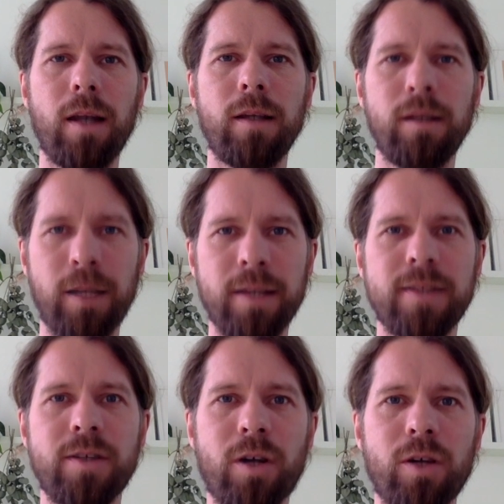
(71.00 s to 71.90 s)
Let's
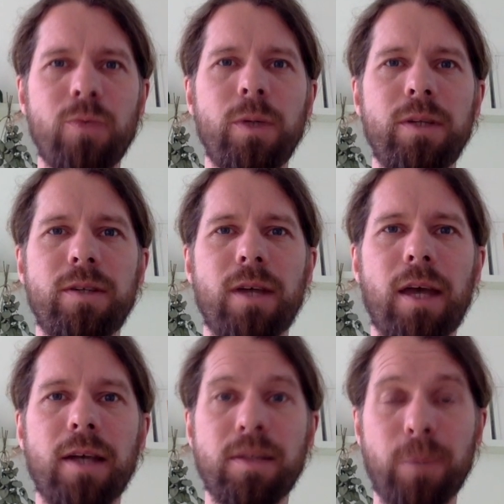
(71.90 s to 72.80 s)
start with
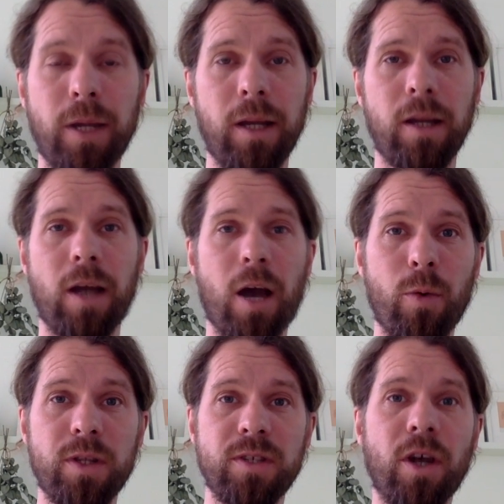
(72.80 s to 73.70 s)
explaining how
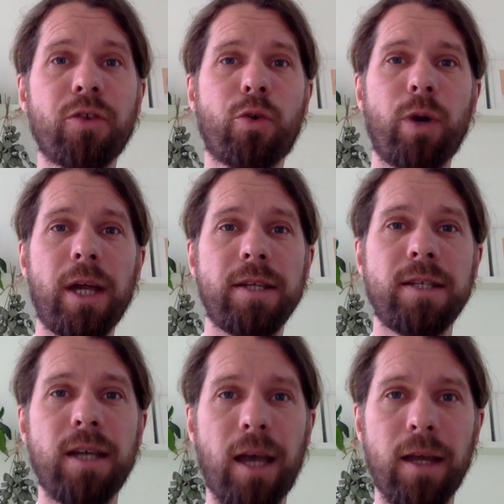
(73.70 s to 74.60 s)
it's not
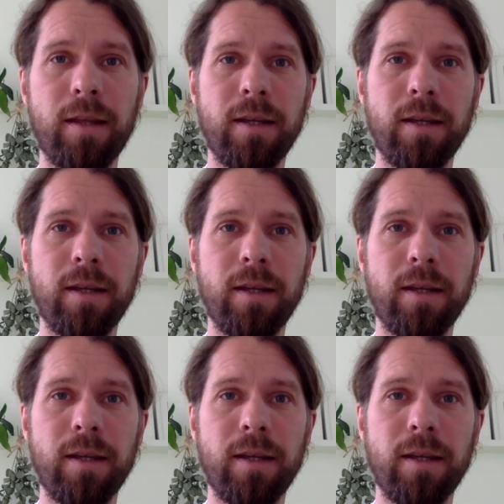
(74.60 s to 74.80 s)
crazy and